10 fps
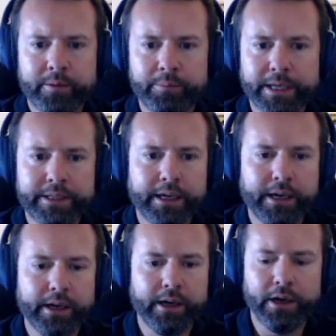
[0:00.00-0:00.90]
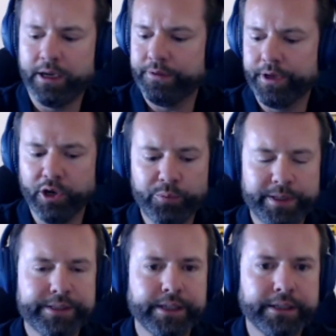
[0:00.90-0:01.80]
But the hope
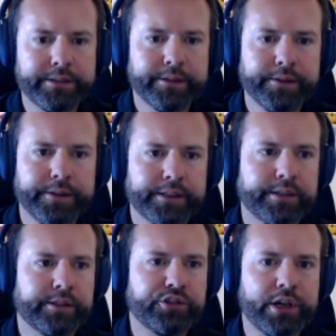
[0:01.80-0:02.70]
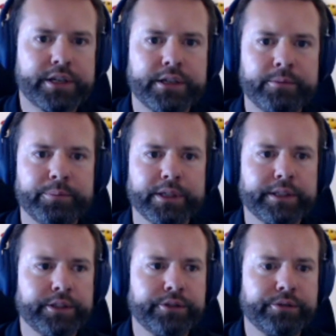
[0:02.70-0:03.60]
is that this structure built
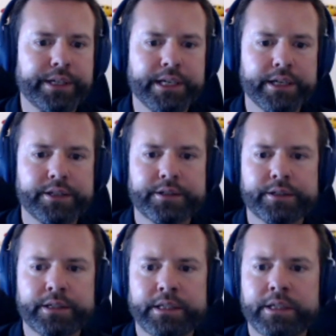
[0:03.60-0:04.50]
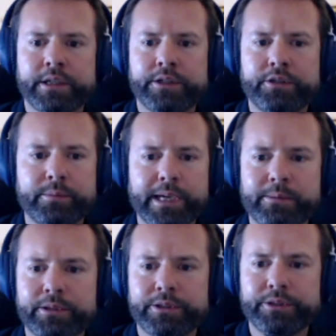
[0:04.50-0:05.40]
into Redash to be
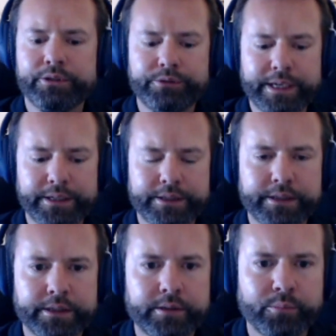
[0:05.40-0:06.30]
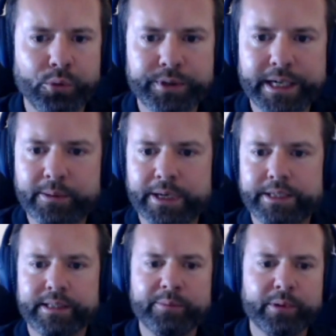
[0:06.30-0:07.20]
able to register more
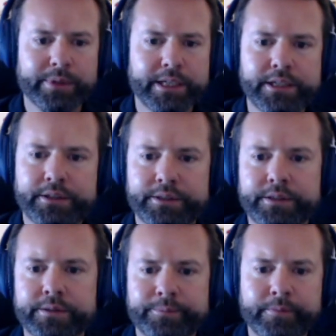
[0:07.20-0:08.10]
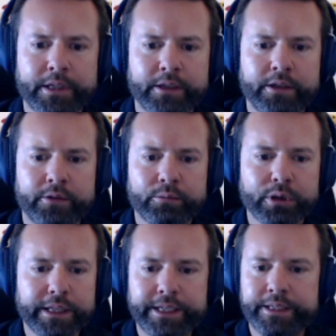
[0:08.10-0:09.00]
database implementations will
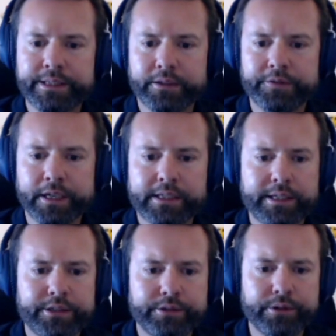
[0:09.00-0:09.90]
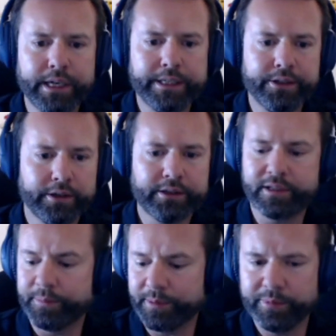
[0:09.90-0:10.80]
lend itself nicely to a
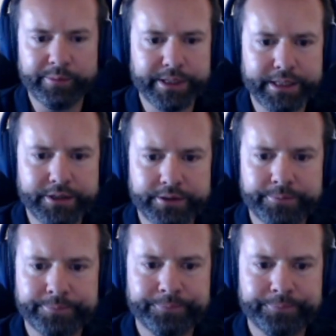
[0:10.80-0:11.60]
DataScript implementation.